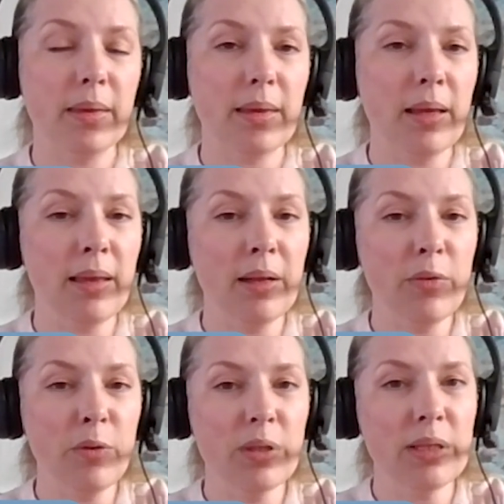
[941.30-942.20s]
And then,
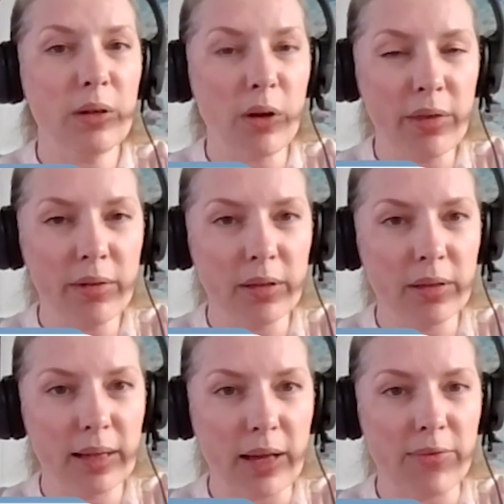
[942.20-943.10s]
of course, there are other
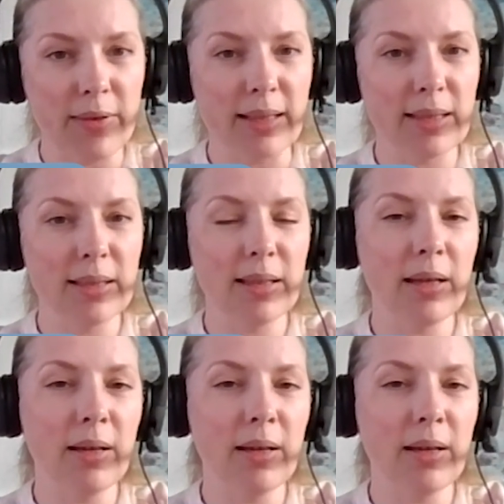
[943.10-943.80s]
effects.